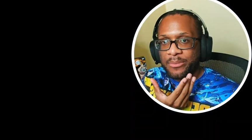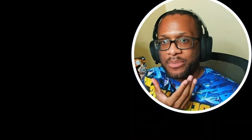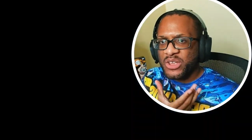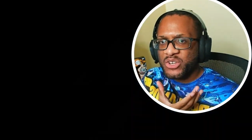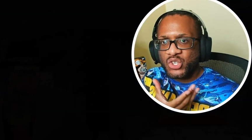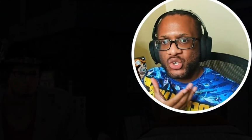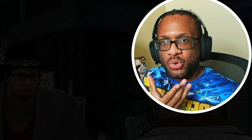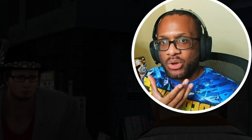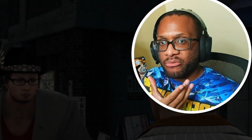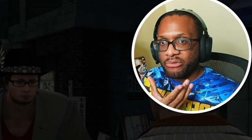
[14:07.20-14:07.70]
beat
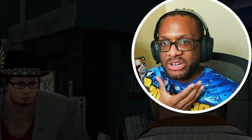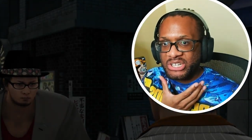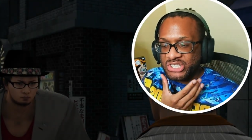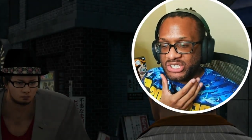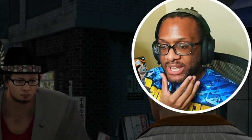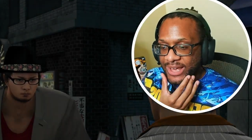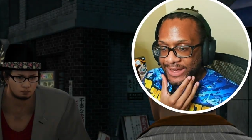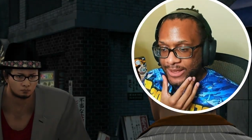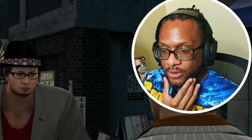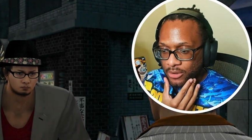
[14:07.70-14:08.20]
you in rush
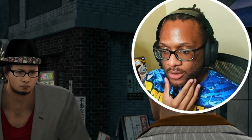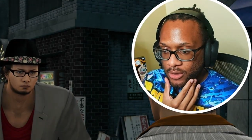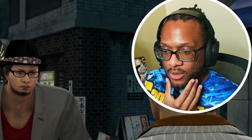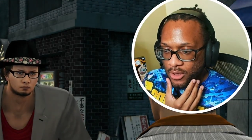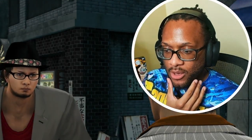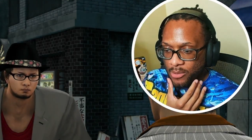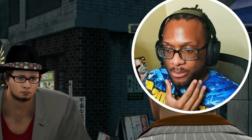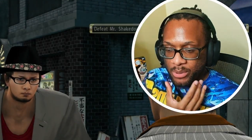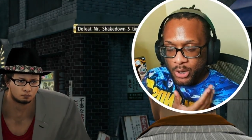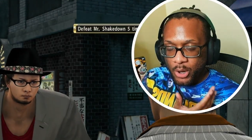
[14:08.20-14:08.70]
style,
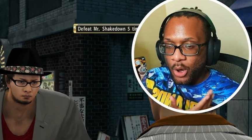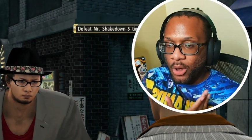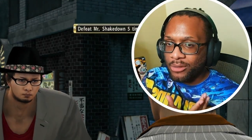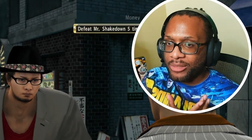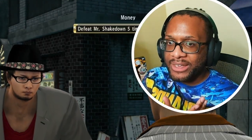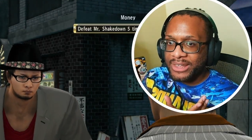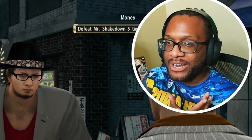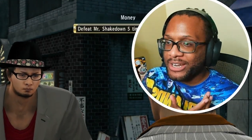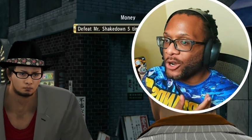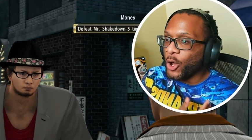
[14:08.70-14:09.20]
but
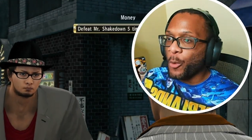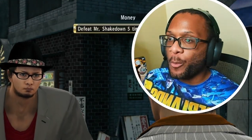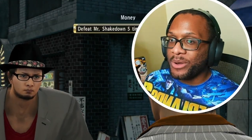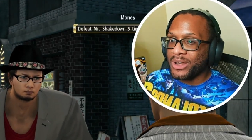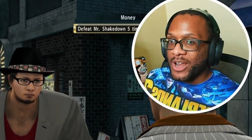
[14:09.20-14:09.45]
only in an open